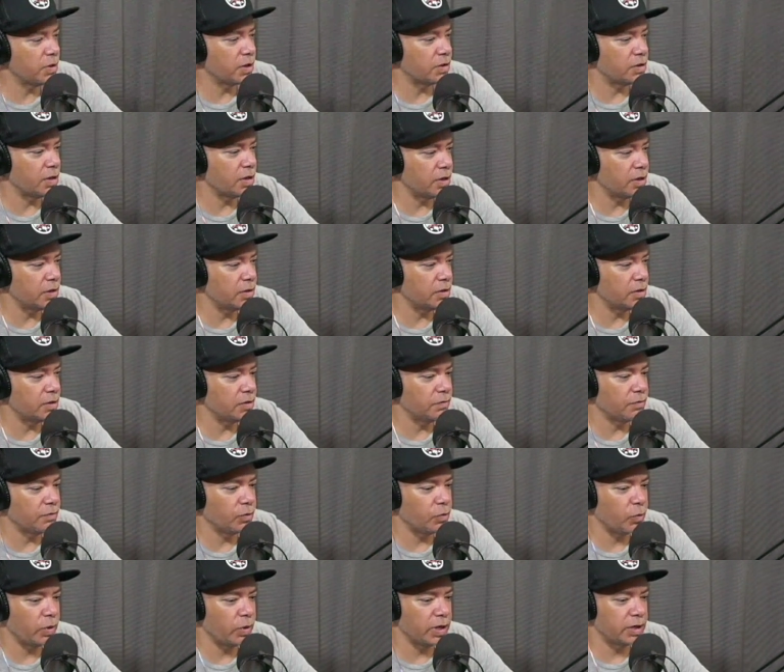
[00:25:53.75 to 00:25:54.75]
the idea of
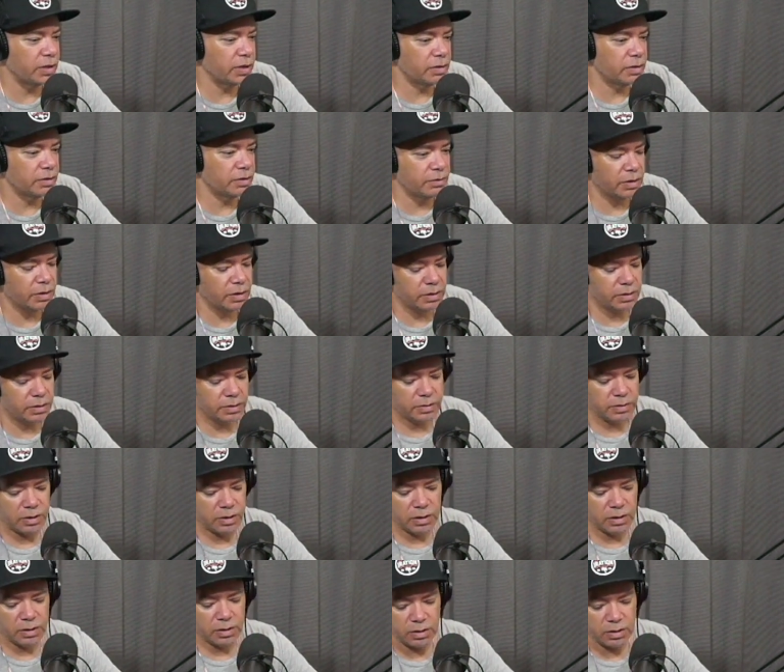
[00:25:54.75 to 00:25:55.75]
awakening, right? It's
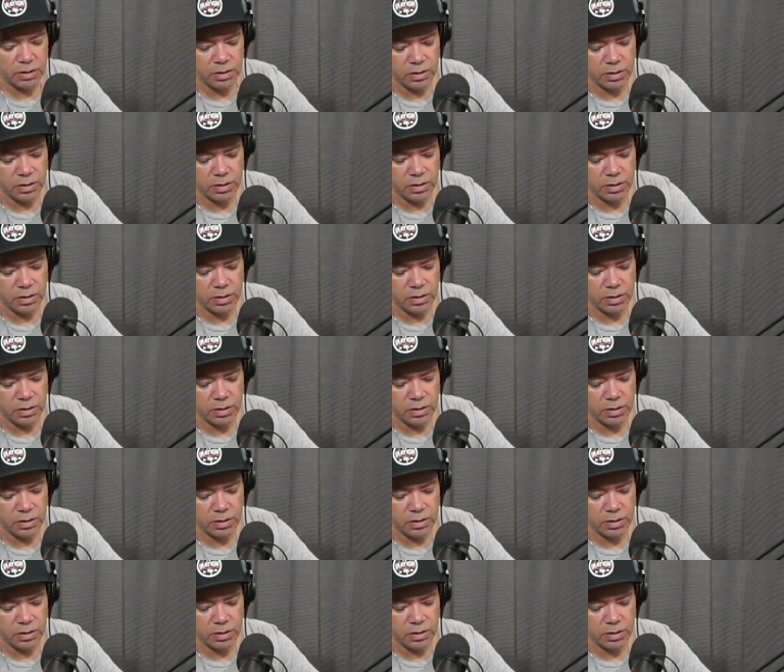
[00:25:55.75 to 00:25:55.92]
like,